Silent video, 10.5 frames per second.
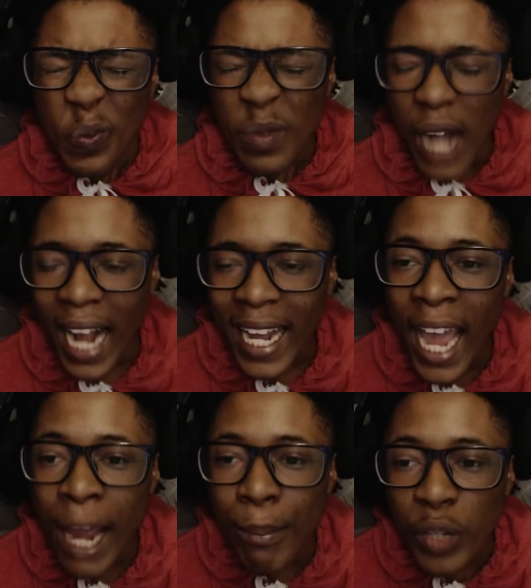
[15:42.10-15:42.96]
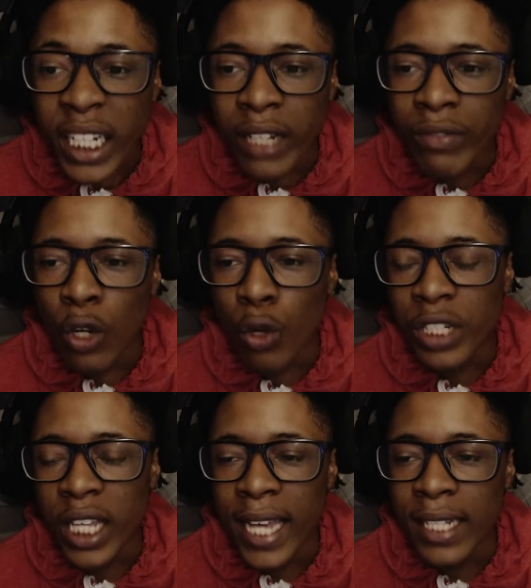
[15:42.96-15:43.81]
I can't breathe,
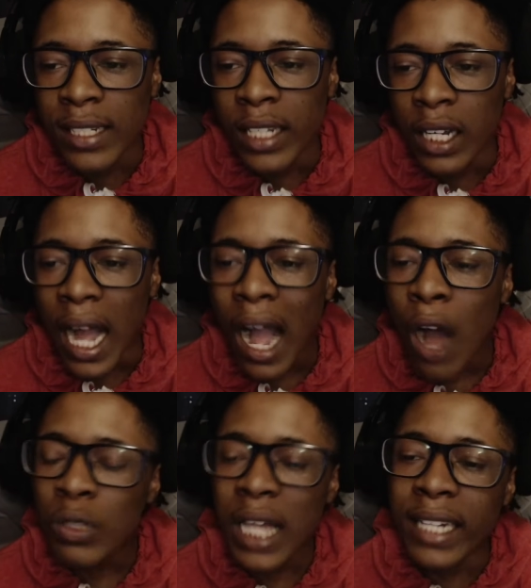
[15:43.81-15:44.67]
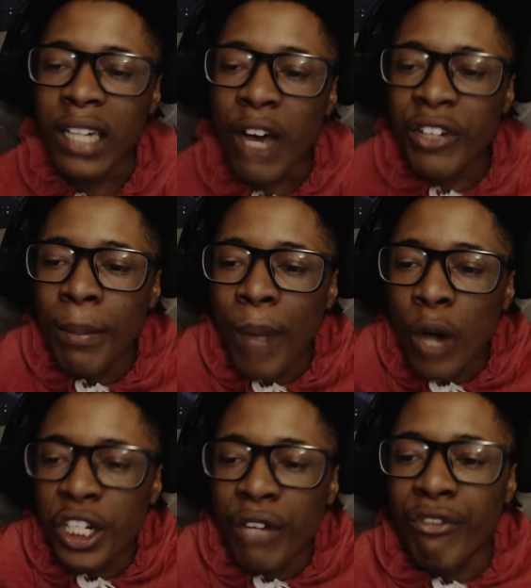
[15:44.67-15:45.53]
nose ass nigga. I don't like nothing
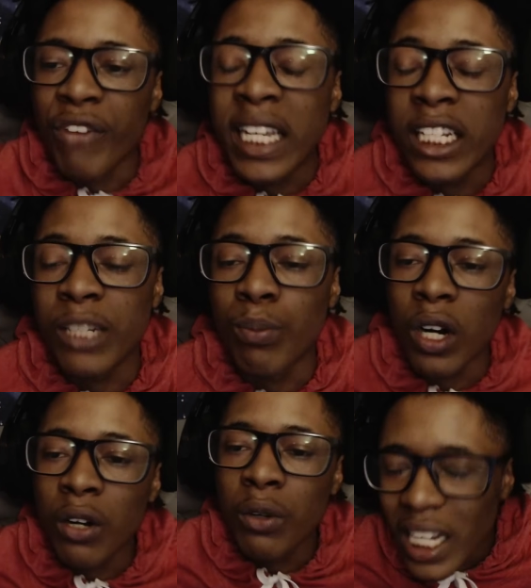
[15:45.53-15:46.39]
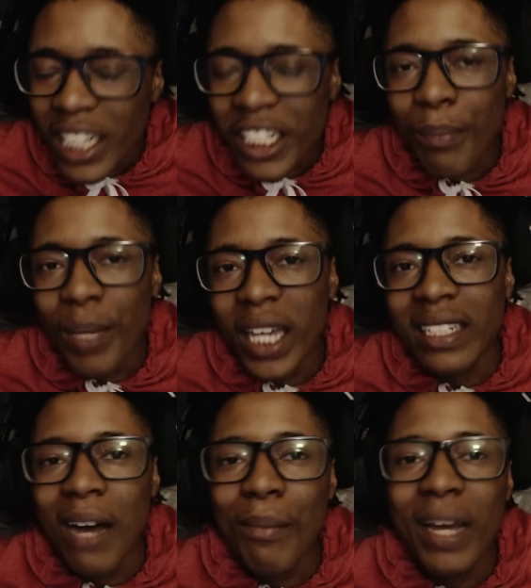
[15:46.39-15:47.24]
about your face, bro. Shut your big
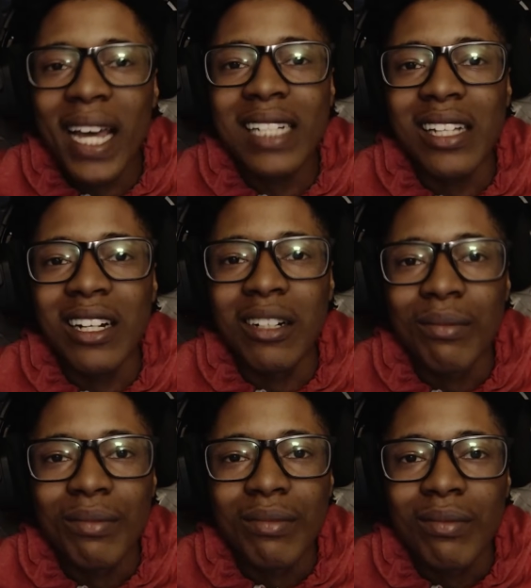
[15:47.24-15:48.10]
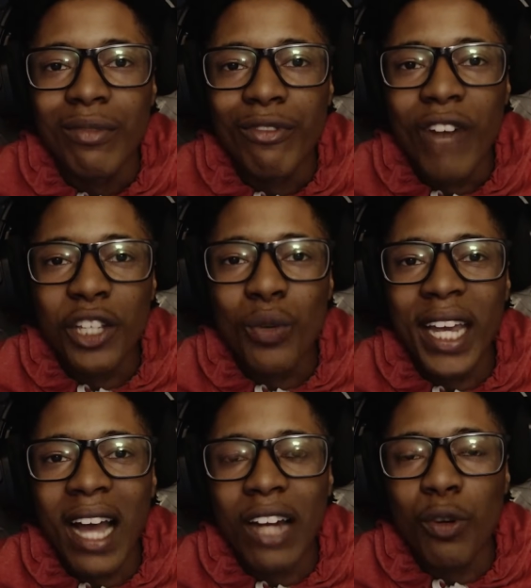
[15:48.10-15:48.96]
dumb ass up. Fuck, you
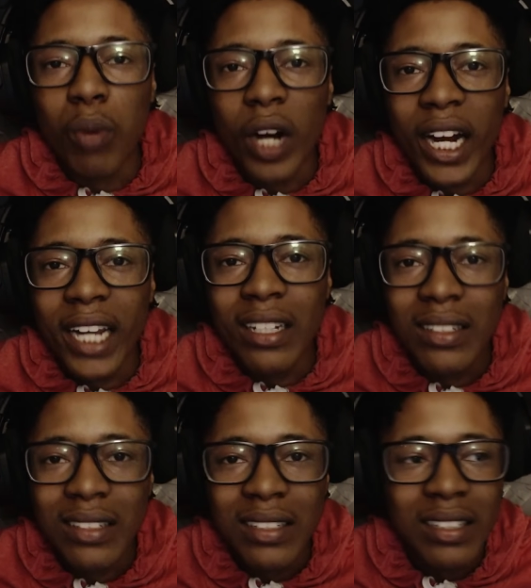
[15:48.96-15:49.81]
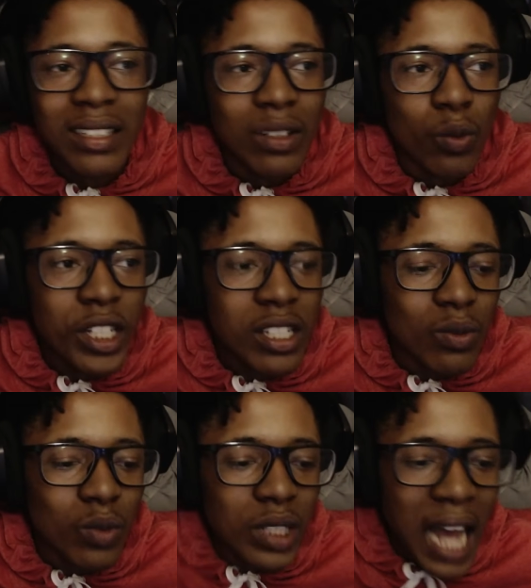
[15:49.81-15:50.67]
ain't got no brain.
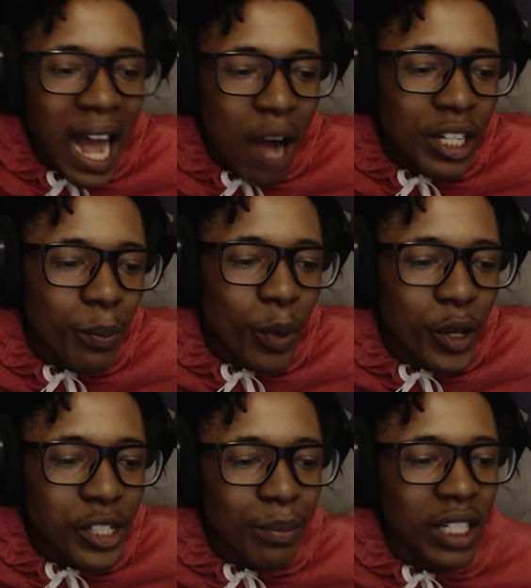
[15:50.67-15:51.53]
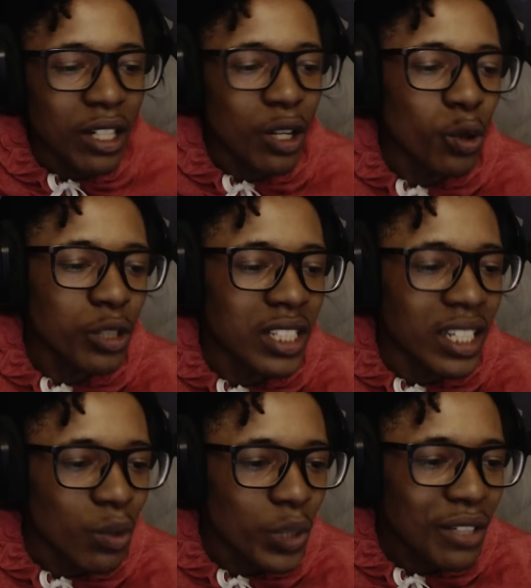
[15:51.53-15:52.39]
How can a person be
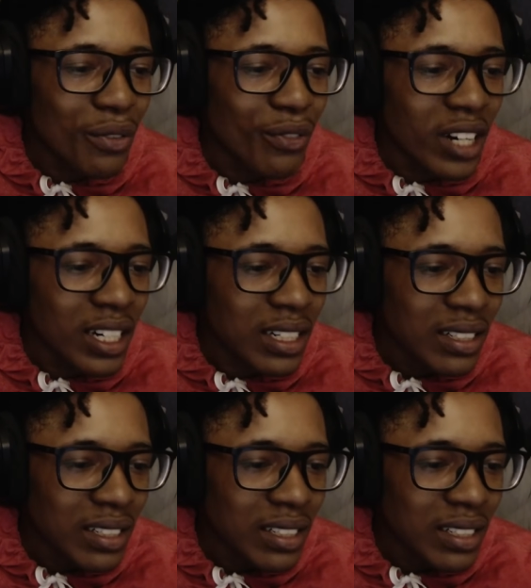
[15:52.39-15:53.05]
acoustic? What the fuck?